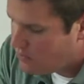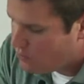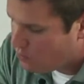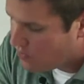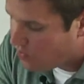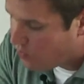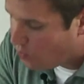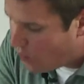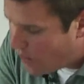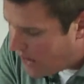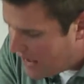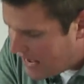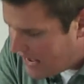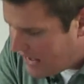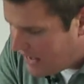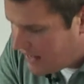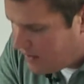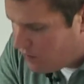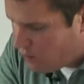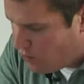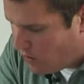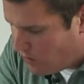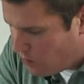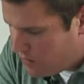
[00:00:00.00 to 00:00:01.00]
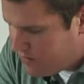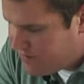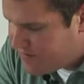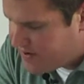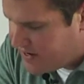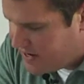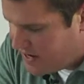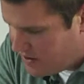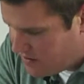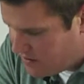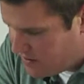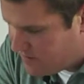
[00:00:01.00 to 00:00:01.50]
with why what we've
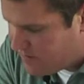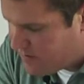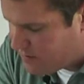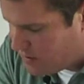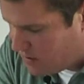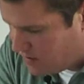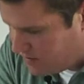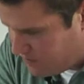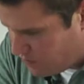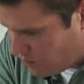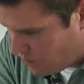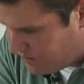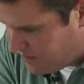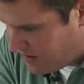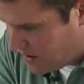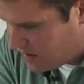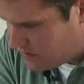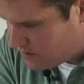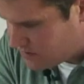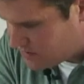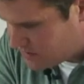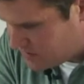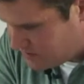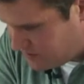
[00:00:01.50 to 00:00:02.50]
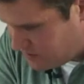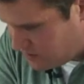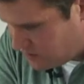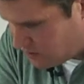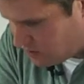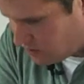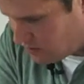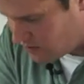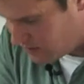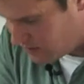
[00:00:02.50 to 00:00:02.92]
inherited from our forefathers is futile.